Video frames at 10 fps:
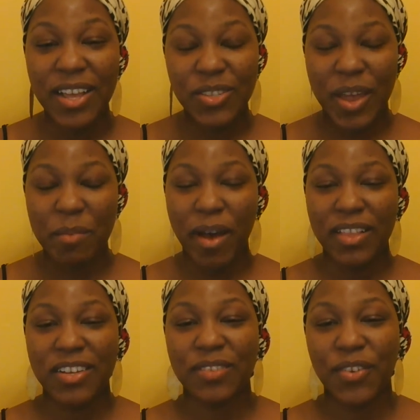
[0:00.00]
So I
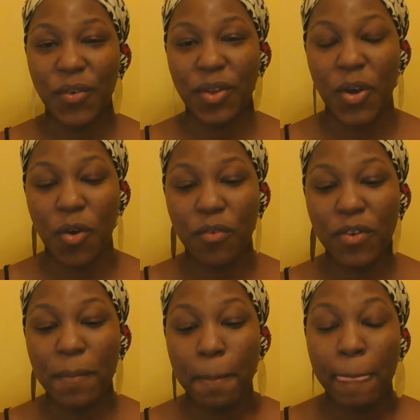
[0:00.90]
apologize for going
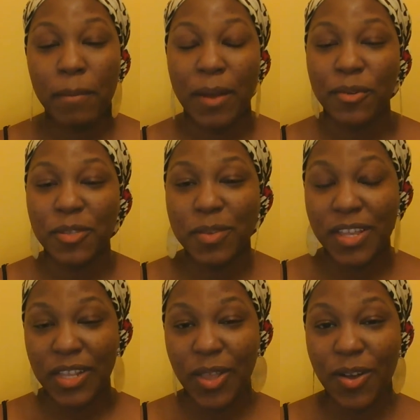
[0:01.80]
over, but I won't speak
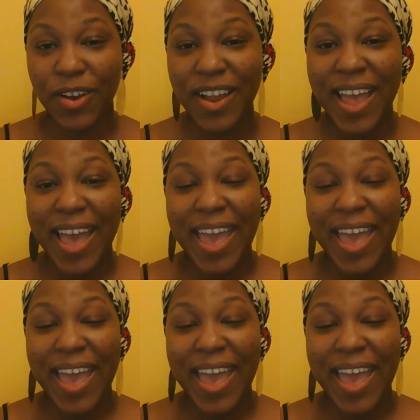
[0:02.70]
any longer.